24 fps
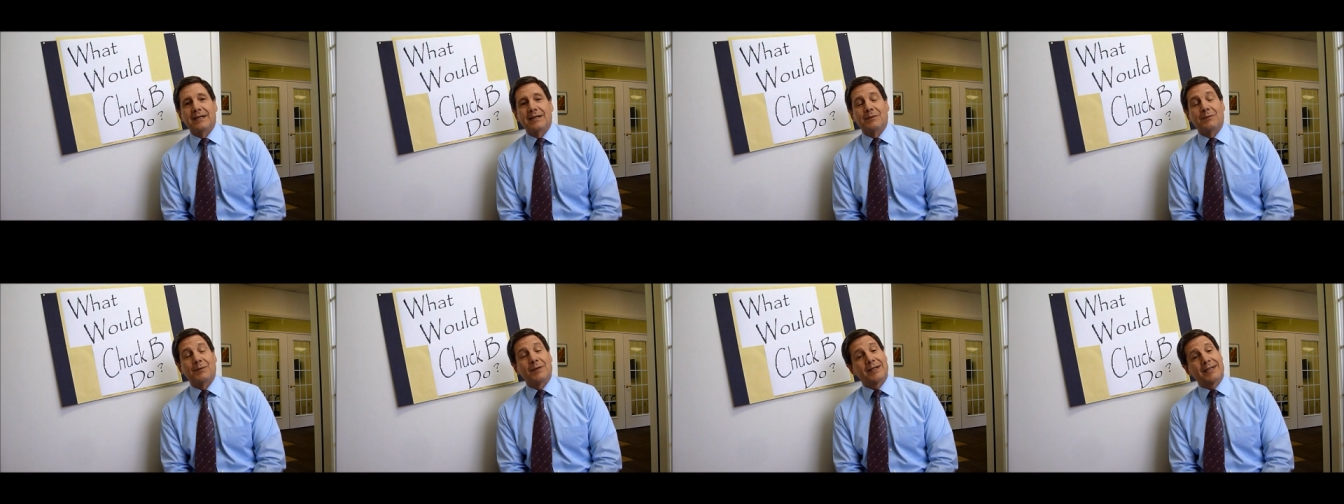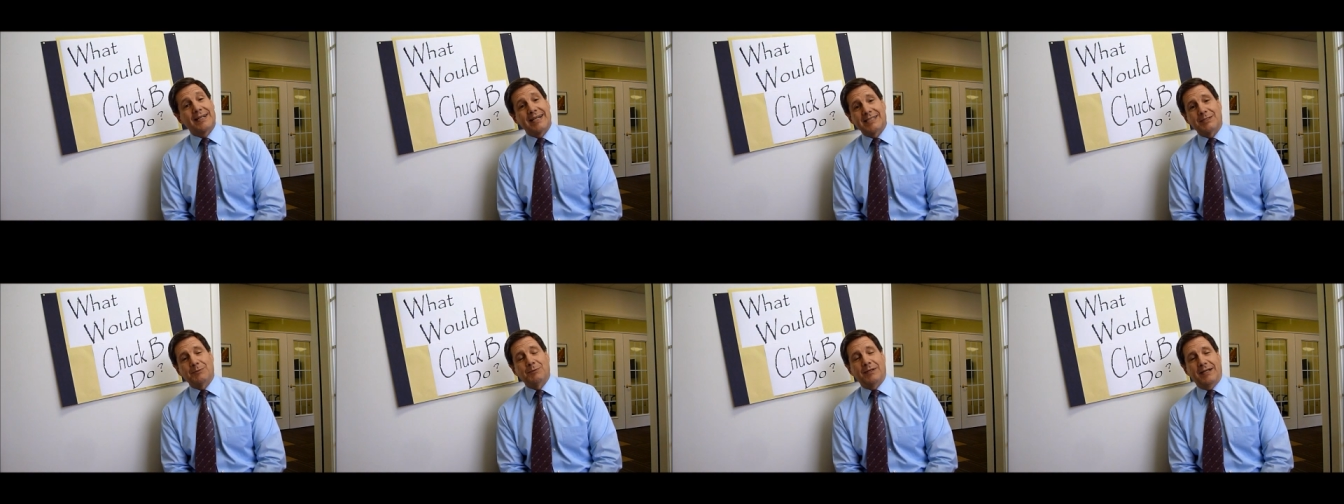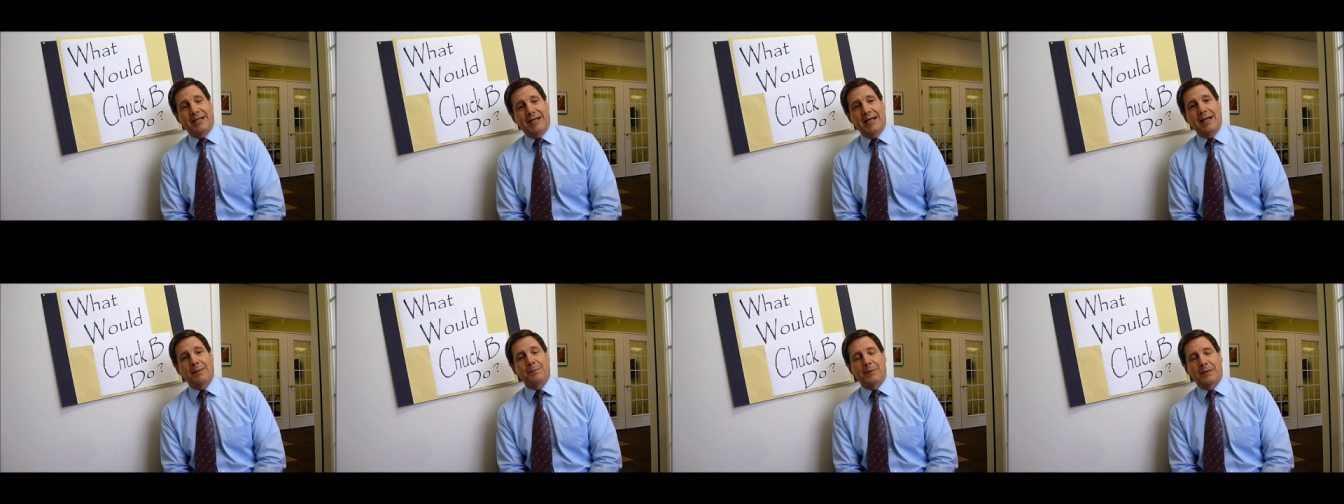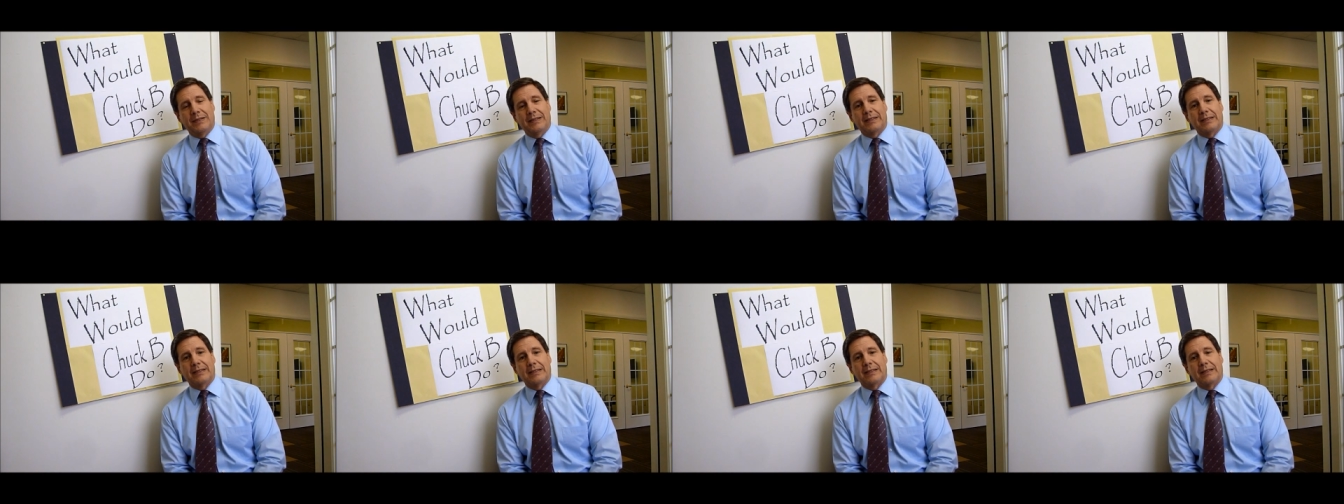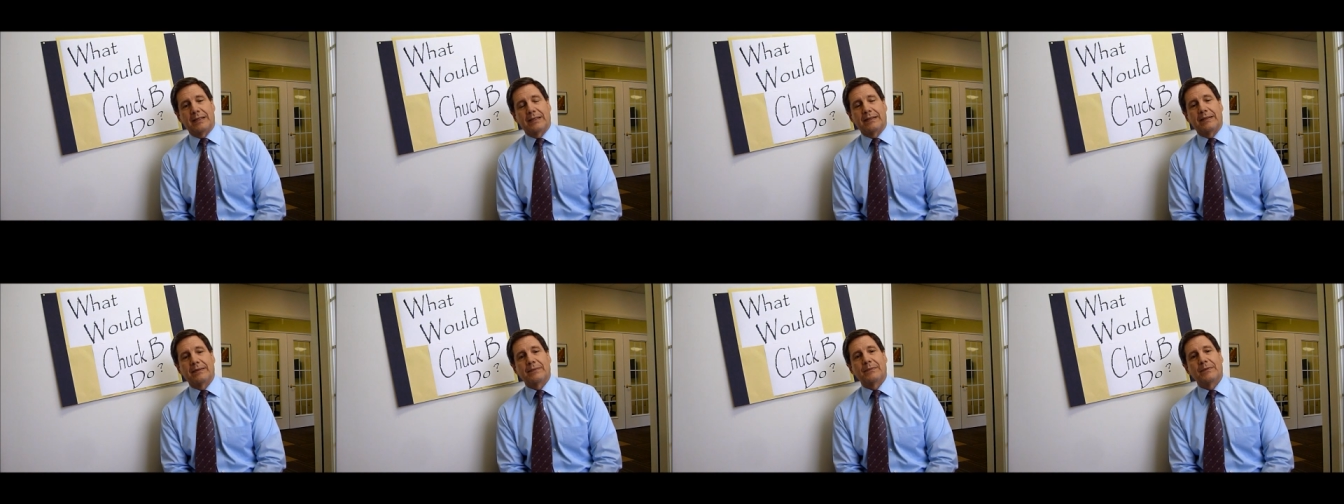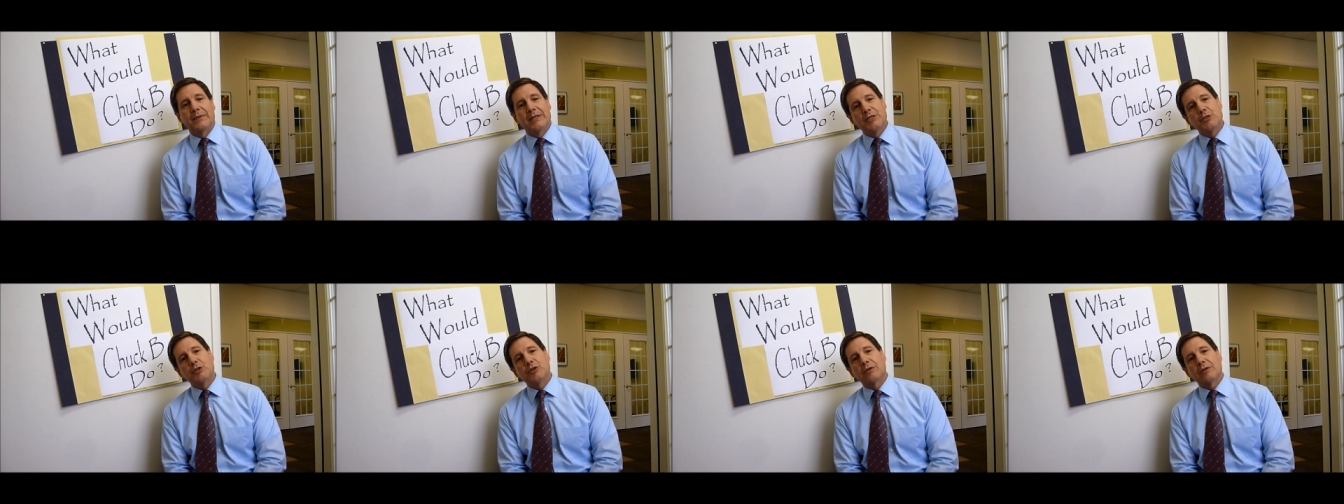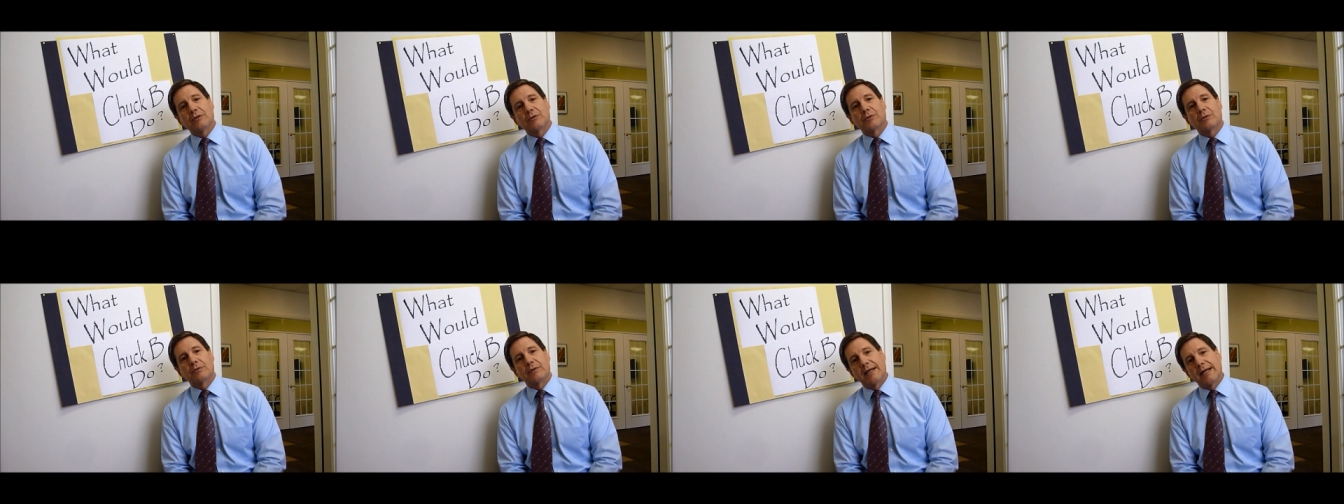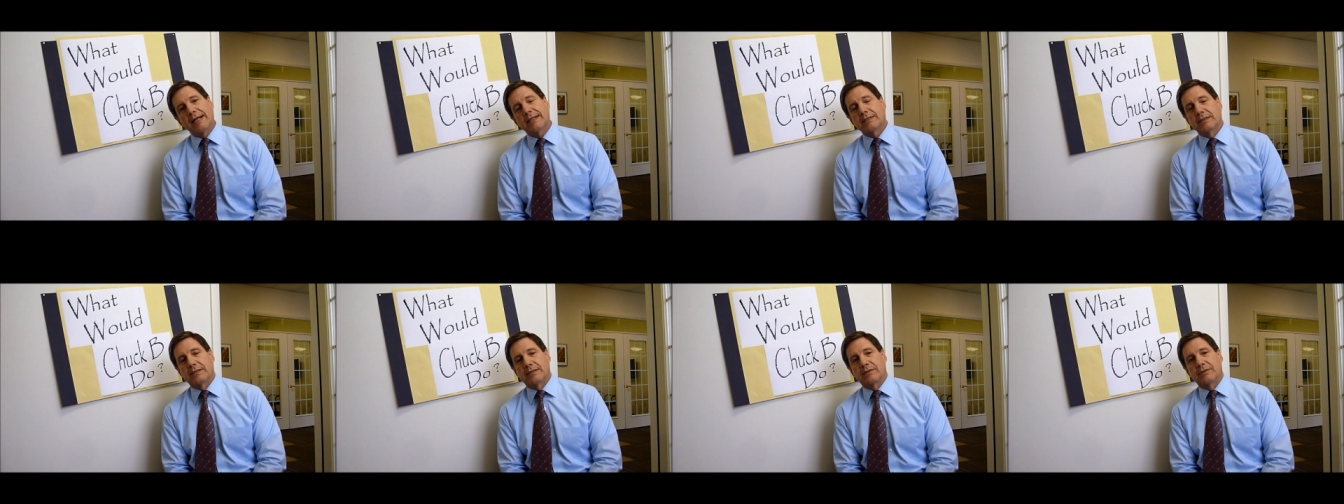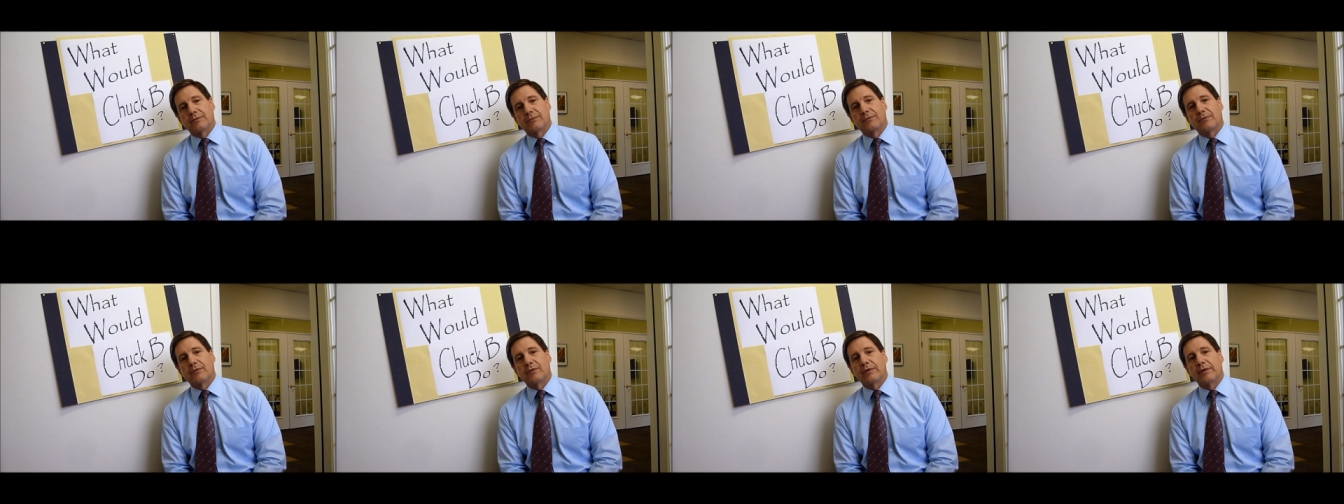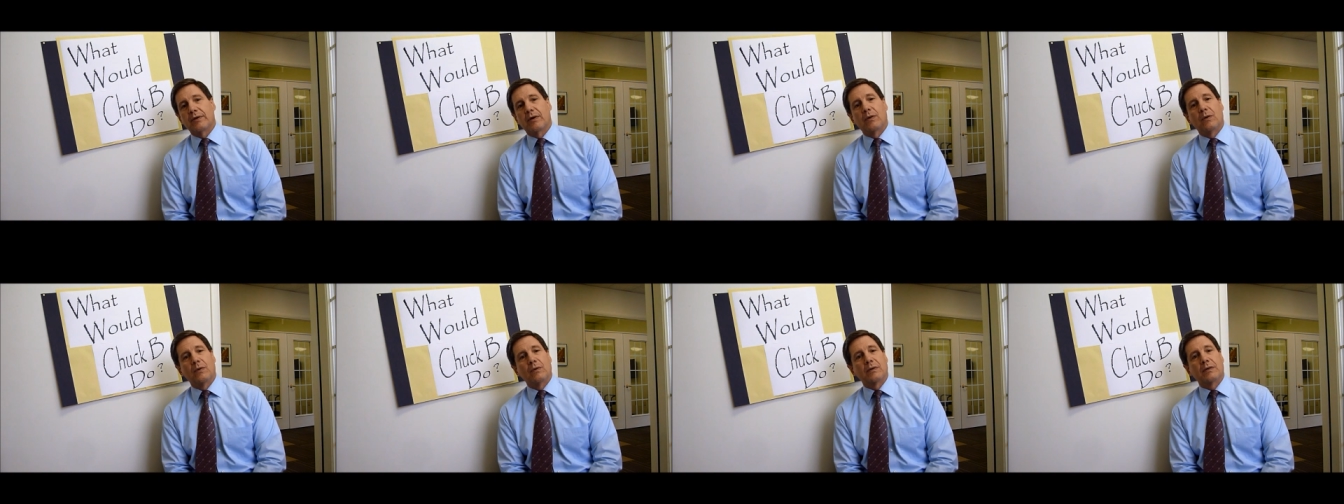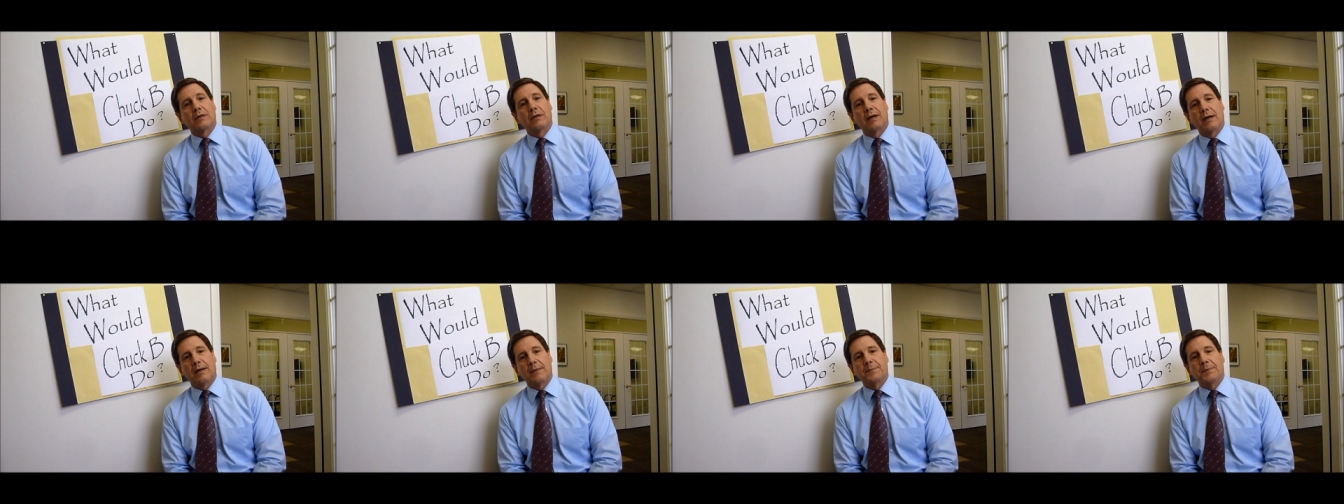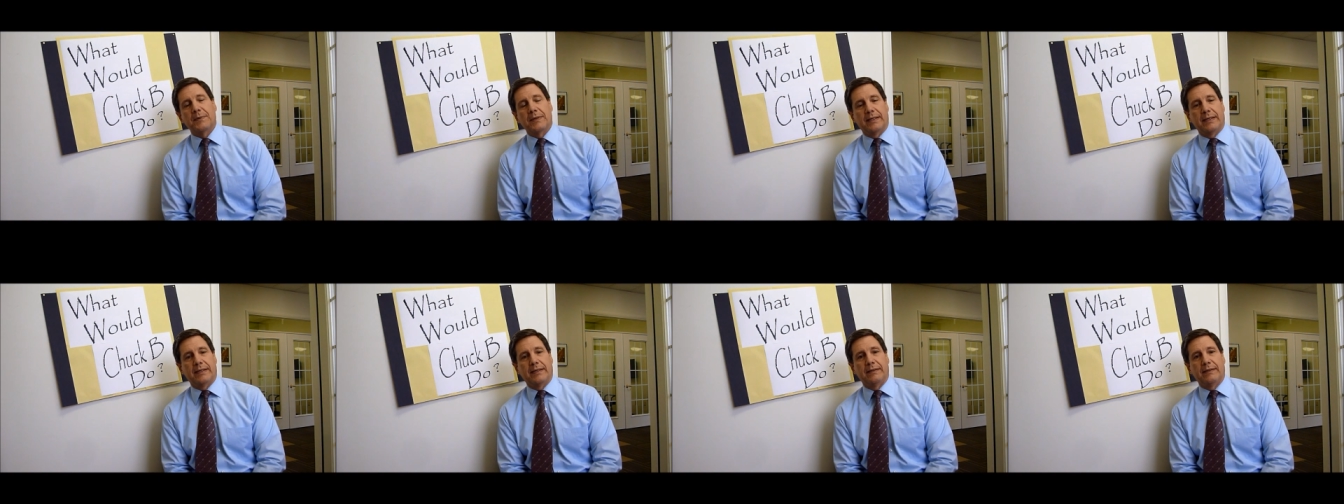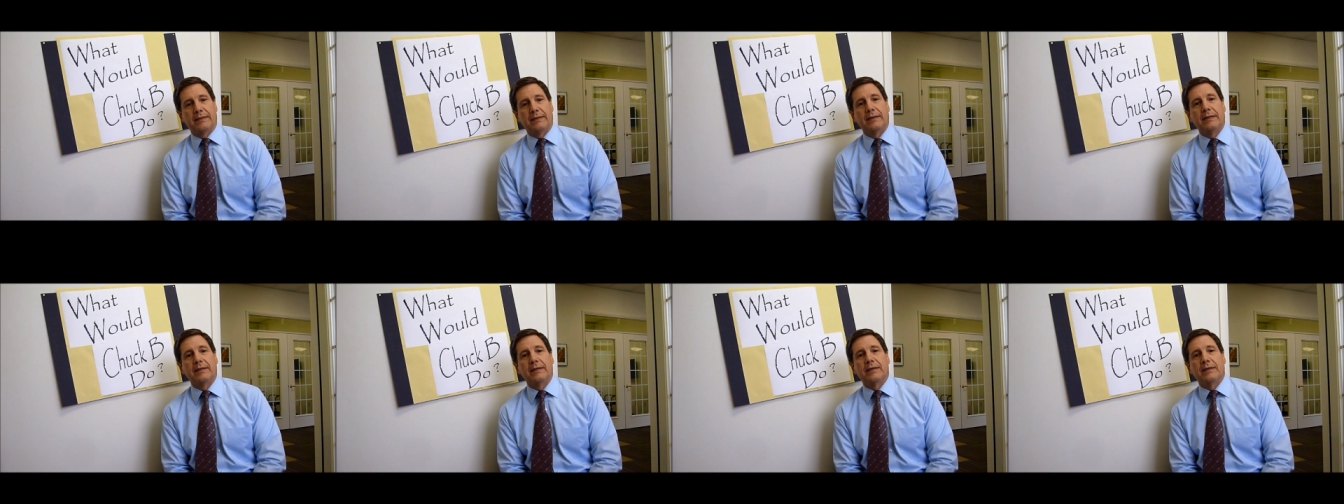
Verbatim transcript: Well, guess what happened? The regional director for the whole company